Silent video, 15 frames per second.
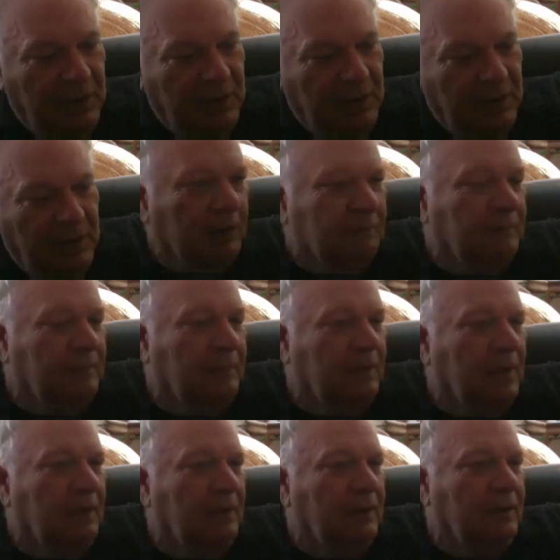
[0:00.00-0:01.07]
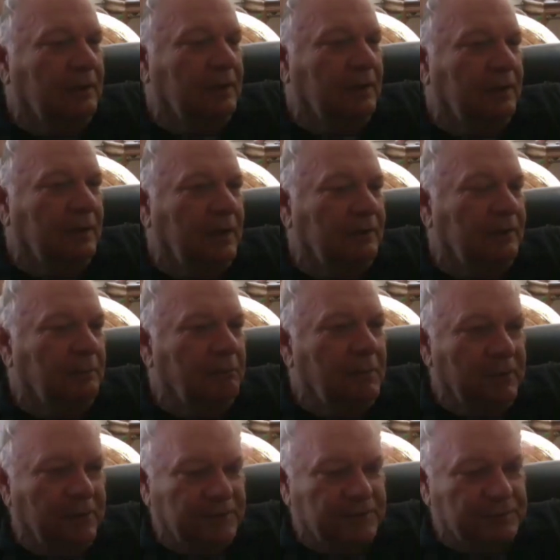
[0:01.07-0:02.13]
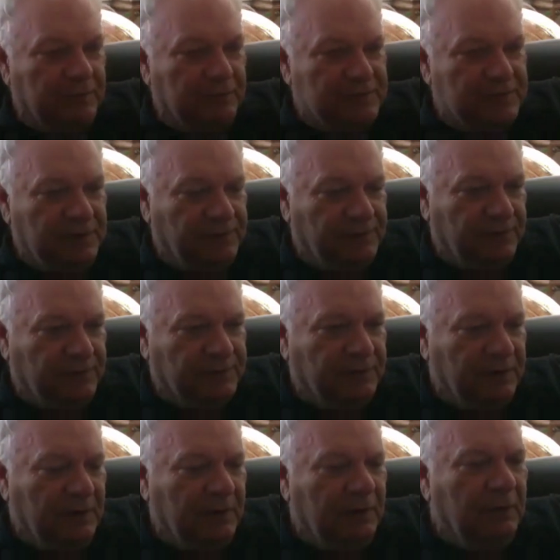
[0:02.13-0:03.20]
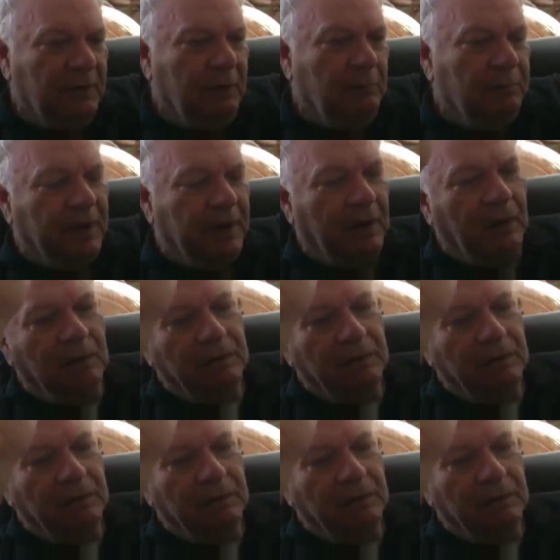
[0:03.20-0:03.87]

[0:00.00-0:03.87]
um, in, in the ministry of Jesus. But I